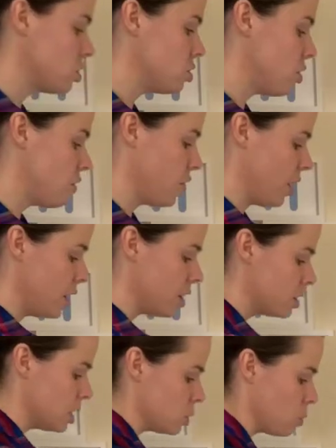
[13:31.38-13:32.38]
do
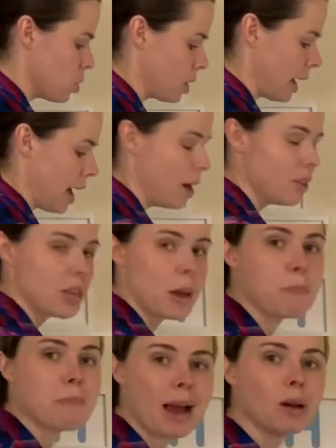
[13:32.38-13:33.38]
first is work out the
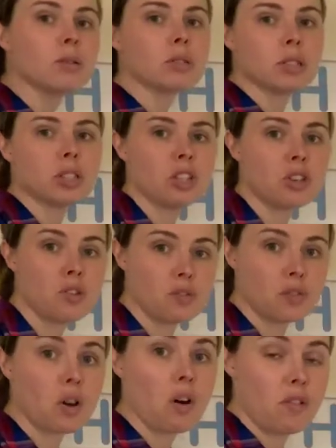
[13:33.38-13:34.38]
amount that you've
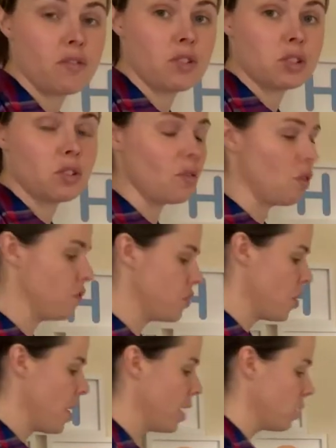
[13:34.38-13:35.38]
got, first of all, for
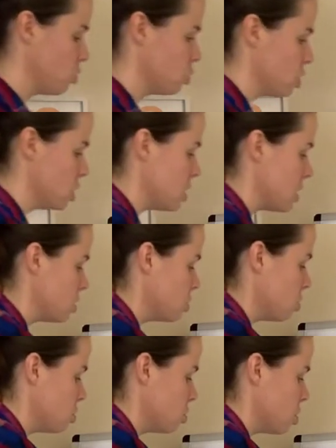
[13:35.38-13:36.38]
your angles. So you need to
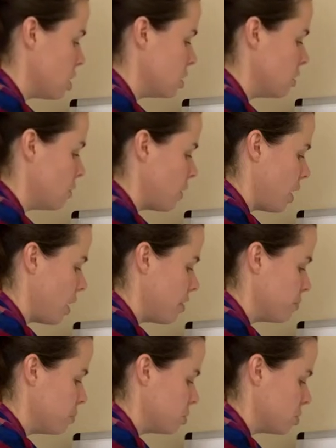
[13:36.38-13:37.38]
do 35
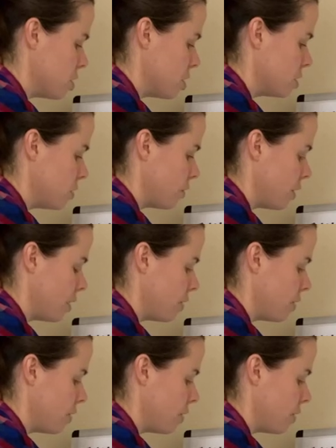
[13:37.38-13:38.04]
plus 35,